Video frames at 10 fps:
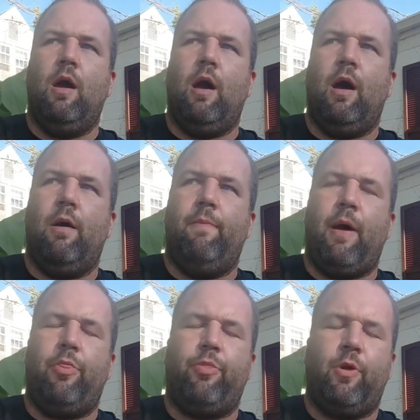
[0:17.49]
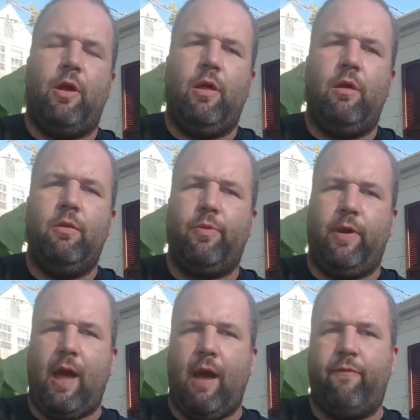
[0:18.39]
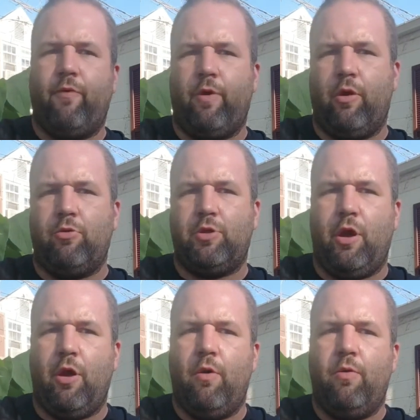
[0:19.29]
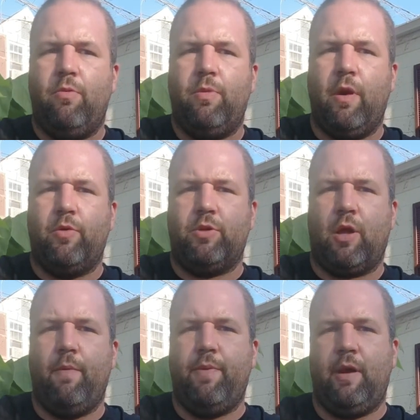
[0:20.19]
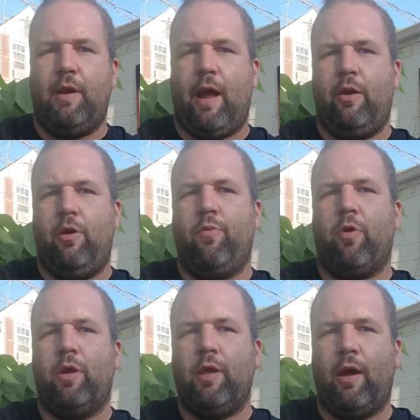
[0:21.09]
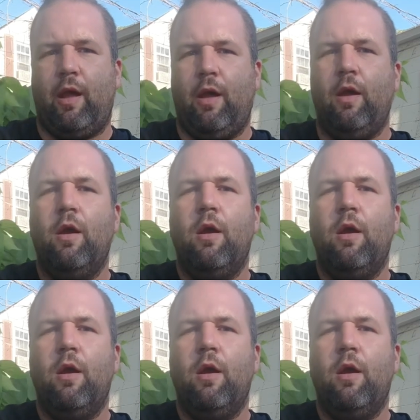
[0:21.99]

About three and a half, 4 years ago, there was a company down in Newport, Kentucky